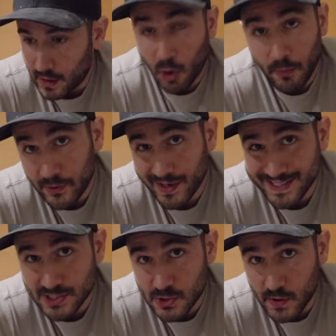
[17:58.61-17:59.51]
I hope you
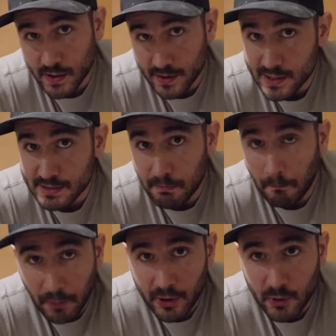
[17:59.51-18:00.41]
guys enjoyed this
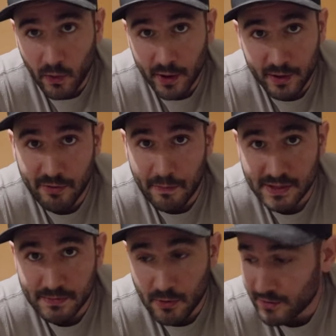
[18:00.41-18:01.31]
part one of the
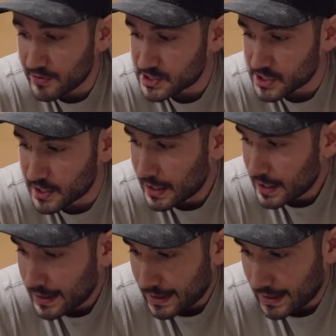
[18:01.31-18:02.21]
basement renovation,
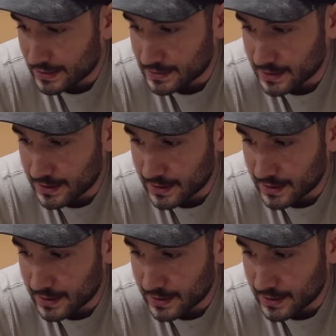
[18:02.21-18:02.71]
and